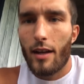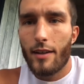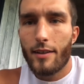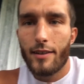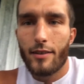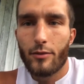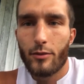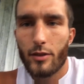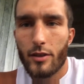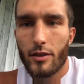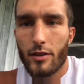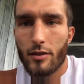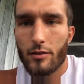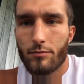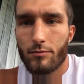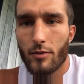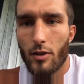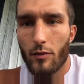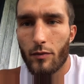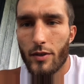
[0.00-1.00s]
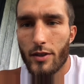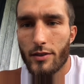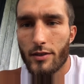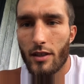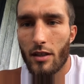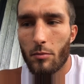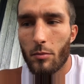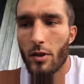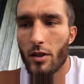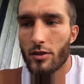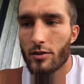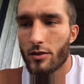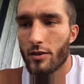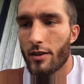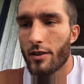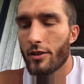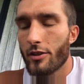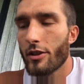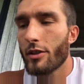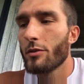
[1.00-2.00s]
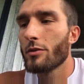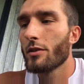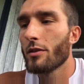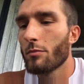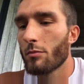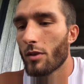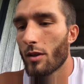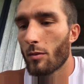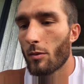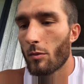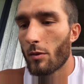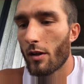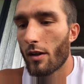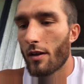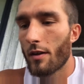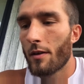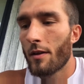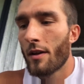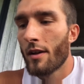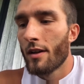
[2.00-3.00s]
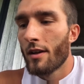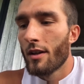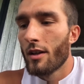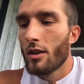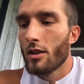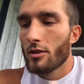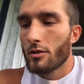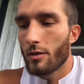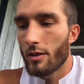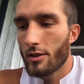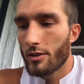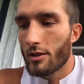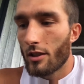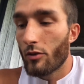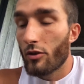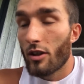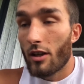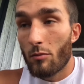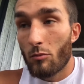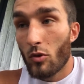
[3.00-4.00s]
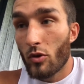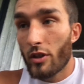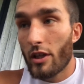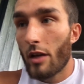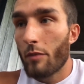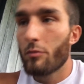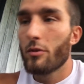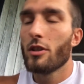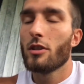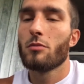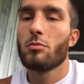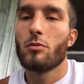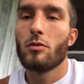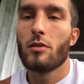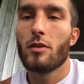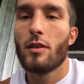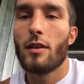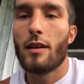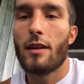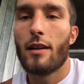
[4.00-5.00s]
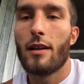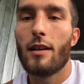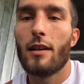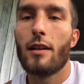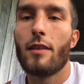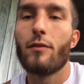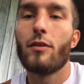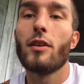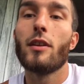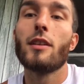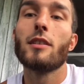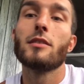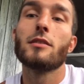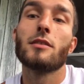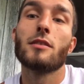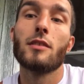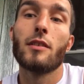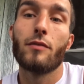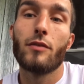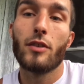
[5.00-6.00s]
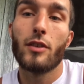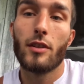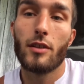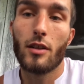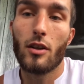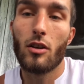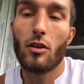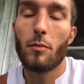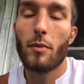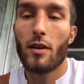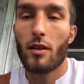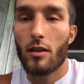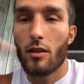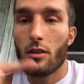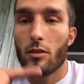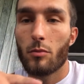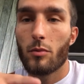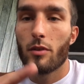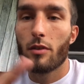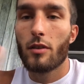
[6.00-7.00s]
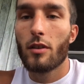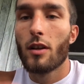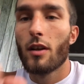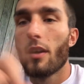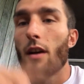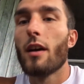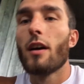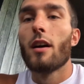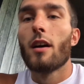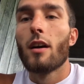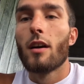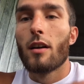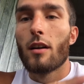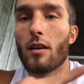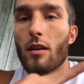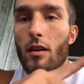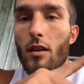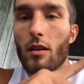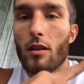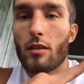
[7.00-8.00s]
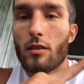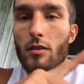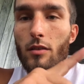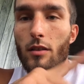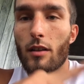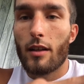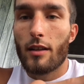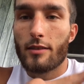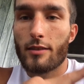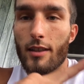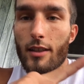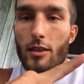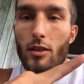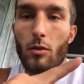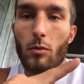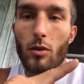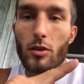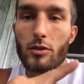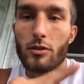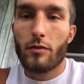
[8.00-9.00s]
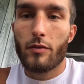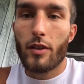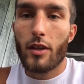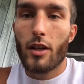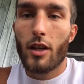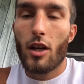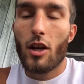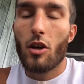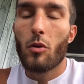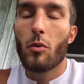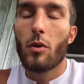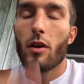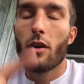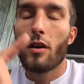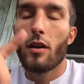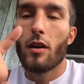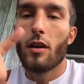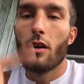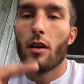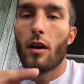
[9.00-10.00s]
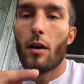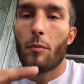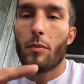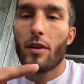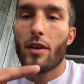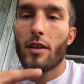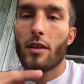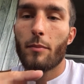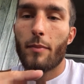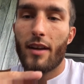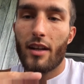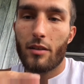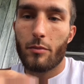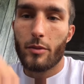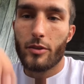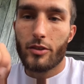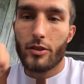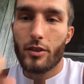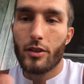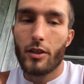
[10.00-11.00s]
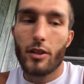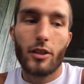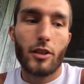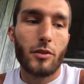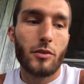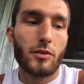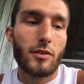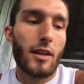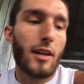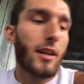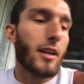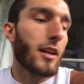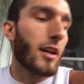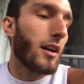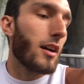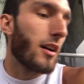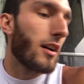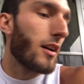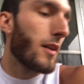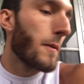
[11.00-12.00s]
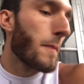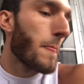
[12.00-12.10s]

didn't really go fishing that much, didn't use it, blah blah blah. So I sold it. I'm gonna keep this one, and if you didn't know about the other one, like I said, go watch the video. I put it in the back of my truck. Used a